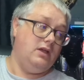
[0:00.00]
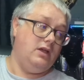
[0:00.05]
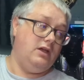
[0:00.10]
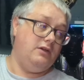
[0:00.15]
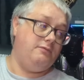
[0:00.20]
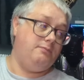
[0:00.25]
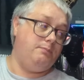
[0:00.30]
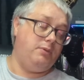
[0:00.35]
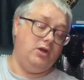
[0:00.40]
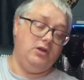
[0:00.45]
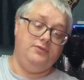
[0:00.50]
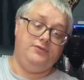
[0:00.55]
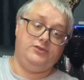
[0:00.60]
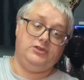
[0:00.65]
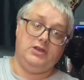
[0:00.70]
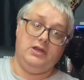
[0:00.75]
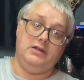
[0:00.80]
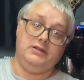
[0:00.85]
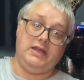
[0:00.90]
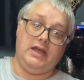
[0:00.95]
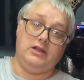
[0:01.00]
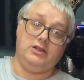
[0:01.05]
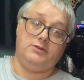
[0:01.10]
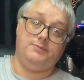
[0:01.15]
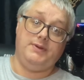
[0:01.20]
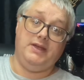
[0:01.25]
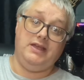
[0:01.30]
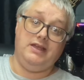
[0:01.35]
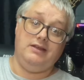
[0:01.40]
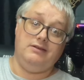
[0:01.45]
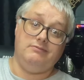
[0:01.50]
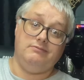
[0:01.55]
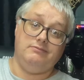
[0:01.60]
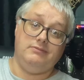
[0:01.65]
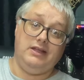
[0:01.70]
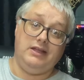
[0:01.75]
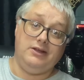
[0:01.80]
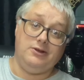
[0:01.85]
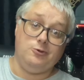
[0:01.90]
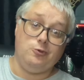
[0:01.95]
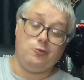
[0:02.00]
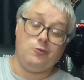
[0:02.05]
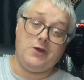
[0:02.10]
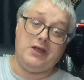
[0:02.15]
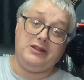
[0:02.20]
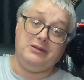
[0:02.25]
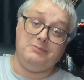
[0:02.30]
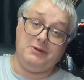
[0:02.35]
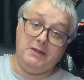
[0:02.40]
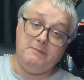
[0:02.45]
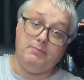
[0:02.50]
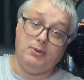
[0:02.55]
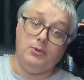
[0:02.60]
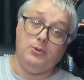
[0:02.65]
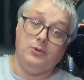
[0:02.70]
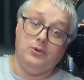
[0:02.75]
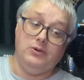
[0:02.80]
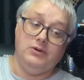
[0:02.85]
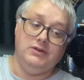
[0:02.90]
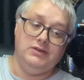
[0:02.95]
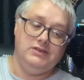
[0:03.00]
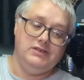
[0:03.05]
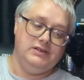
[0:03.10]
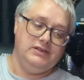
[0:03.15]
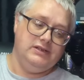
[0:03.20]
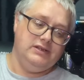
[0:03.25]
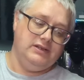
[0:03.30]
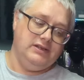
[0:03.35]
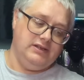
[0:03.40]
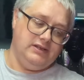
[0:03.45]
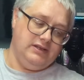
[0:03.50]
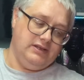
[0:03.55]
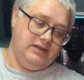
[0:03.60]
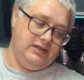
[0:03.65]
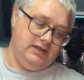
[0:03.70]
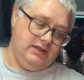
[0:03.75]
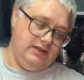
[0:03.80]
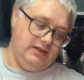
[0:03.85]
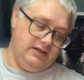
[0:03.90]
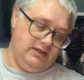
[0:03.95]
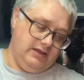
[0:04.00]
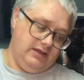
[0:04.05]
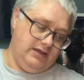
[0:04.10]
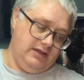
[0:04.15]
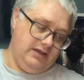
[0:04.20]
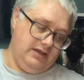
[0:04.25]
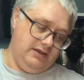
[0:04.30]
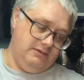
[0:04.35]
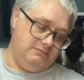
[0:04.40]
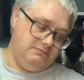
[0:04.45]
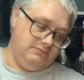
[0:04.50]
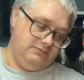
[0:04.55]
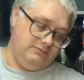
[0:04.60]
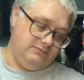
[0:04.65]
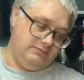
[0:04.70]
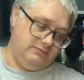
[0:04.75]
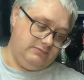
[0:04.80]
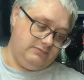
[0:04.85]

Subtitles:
have both turned out to be incredibly poor. I'm